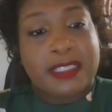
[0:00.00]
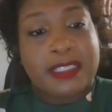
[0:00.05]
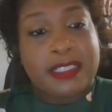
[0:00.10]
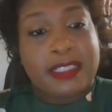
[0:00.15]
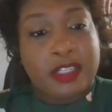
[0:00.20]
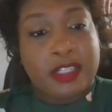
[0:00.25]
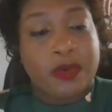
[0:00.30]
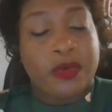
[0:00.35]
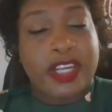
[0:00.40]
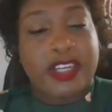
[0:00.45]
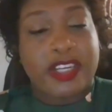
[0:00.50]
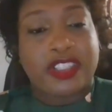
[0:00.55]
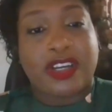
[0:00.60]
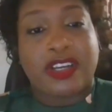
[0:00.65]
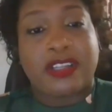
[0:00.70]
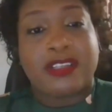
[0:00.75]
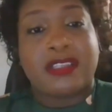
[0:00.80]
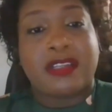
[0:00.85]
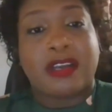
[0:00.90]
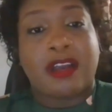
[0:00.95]

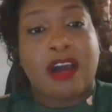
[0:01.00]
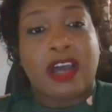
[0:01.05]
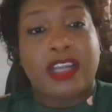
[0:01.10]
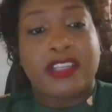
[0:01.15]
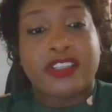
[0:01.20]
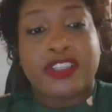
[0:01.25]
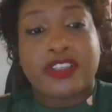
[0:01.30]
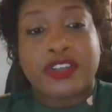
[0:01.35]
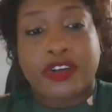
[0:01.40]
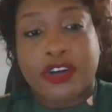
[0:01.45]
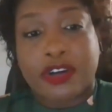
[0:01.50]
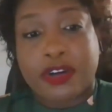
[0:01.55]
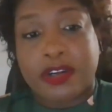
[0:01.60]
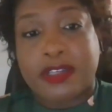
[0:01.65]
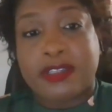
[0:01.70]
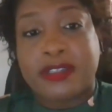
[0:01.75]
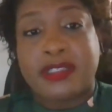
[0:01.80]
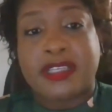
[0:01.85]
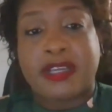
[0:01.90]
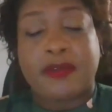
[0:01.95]
situations, the
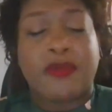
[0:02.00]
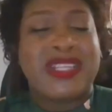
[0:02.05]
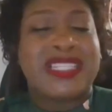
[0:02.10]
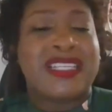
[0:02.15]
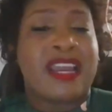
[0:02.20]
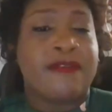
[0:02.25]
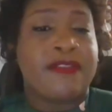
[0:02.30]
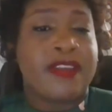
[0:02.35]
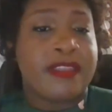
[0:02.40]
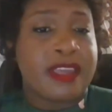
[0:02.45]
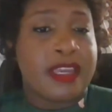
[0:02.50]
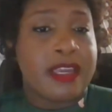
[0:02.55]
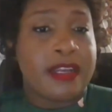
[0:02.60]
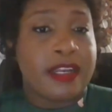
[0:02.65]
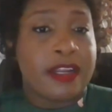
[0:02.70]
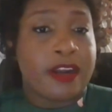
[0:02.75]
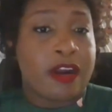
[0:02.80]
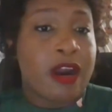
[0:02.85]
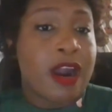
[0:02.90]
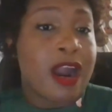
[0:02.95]
concerns with
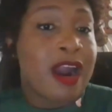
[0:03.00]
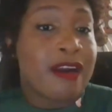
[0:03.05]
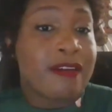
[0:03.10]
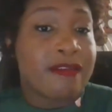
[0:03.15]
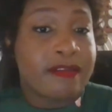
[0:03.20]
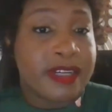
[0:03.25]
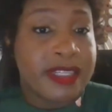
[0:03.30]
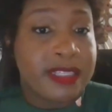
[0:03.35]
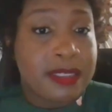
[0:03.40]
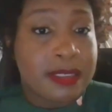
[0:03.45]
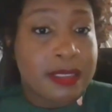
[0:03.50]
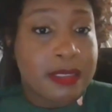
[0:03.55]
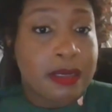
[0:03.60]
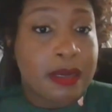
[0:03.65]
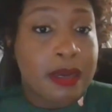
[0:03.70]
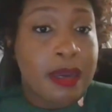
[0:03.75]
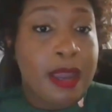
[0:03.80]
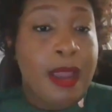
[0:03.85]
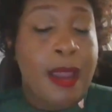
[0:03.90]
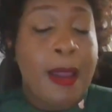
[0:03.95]
everything, there are risks.
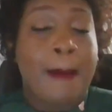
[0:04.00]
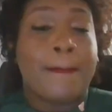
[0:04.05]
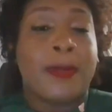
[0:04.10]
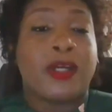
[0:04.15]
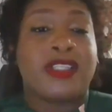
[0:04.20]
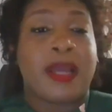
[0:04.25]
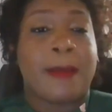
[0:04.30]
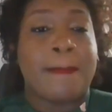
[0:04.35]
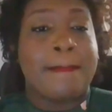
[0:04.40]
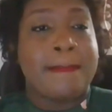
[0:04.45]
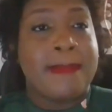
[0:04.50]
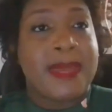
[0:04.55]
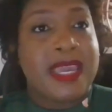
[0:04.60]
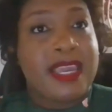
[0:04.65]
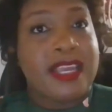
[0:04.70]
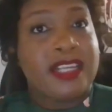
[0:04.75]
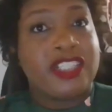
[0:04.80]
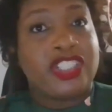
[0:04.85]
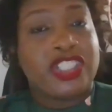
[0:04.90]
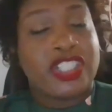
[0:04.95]
But a
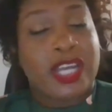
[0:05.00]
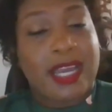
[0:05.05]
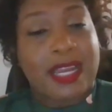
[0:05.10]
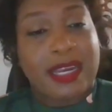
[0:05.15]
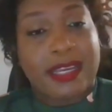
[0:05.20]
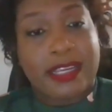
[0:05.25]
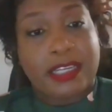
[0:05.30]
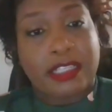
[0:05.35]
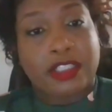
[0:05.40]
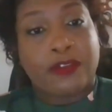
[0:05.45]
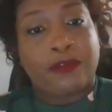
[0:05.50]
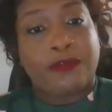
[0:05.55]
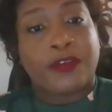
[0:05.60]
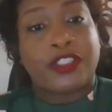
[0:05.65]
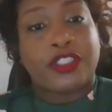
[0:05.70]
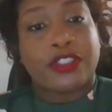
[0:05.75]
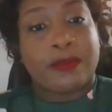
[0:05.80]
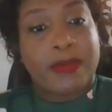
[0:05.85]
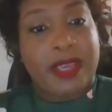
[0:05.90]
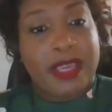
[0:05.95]
main challenge
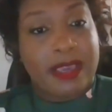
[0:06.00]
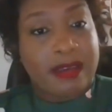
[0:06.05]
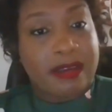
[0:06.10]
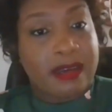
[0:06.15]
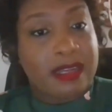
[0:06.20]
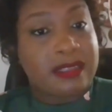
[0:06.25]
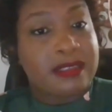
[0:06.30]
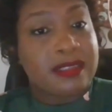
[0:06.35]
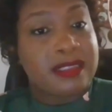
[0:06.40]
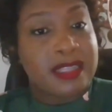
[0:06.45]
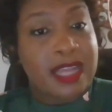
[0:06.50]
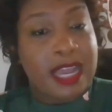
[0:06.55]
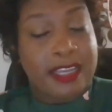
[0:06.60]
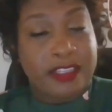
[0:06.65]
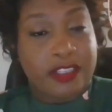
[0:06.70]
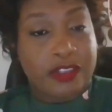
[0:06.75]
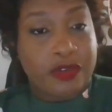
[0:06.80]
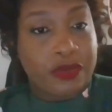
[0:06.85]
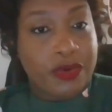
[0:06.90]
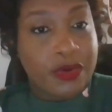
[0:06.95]
for Jamaicans,
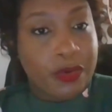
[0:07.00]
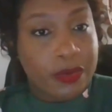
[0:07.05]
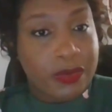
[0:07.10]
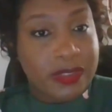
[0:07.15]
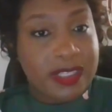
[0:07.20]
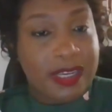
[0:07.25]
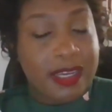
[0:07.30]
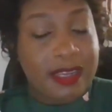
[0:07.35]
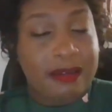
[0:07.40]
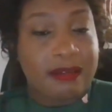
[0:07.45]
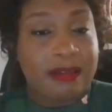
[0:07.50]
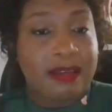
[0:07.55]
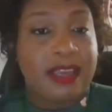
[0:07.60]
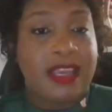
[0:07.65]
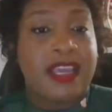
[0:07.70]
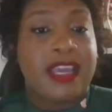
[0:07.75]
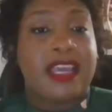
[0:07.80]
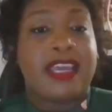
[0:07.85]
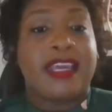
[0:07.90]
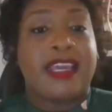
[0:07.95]
as you noted,
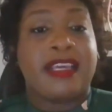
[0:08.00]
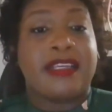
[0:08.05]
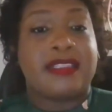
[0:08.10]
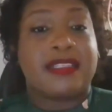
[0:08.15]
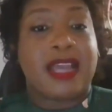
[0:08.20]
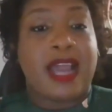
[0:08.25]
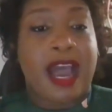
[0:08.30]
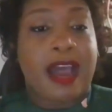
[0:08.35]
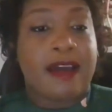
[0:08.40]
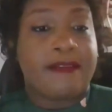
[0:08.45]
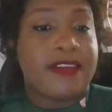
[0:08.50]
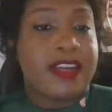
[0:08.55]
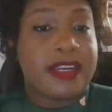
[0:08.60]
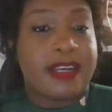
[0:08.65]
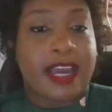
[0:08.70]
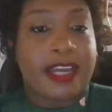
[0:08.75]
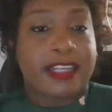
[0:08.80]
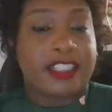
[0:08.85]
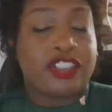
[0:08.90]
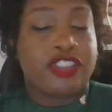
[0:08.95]
is
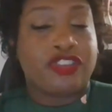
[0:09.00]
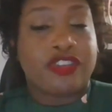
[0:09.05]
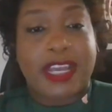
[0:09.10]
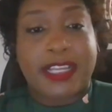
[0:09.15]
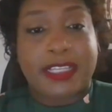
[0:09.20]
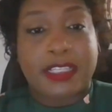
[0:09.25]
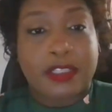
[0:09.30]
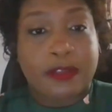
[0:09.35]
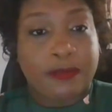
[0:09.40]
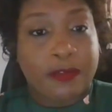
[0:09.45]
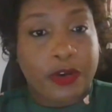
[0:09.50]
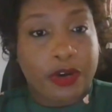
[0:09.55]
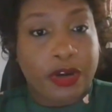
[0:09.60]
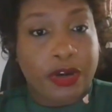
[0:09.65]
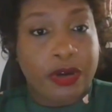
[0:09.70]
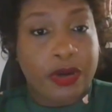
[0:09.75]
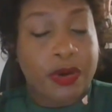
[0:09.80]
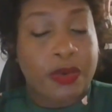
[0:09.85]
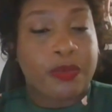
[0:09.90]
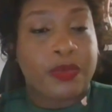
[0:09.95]
having that
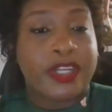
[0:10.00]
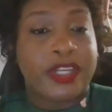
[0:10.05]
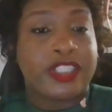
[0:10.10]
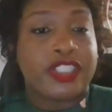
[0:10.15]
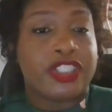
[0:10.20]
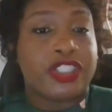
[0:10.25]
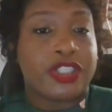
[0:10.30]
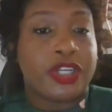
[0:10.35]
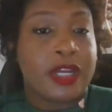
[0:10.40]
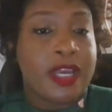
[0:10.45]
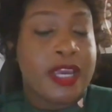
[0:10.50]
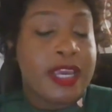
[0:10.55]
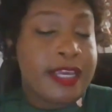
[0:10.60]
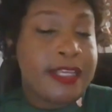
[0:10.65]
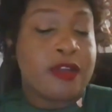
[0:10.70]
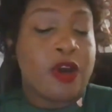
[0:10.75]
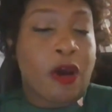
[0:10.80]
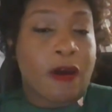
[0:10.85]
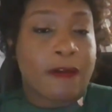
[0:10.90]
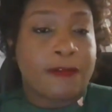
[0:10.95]
transfer, which
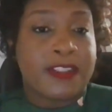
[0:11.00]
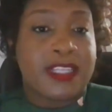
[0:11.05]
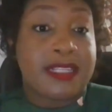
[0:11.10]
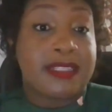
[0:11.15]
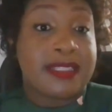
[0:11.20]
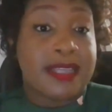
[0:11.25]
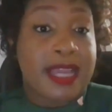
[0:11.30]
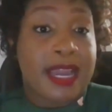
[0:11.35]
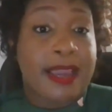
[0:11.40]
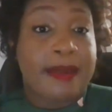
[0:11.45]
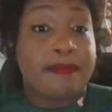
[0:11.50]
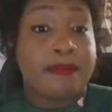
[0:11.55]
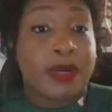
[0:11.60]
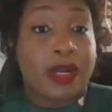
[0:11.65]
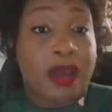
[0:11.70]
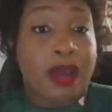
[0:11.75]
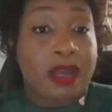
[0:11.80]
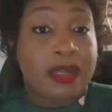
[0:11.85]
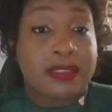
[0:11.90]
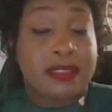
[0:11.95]
is oftentimes
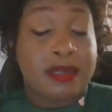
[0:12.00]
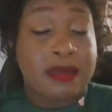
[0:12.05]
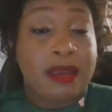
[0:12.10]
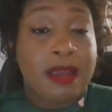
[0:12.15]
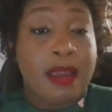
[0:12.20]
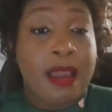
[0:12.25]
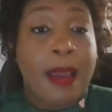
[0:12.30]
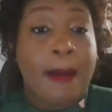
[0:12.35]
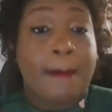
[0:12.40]
blocked,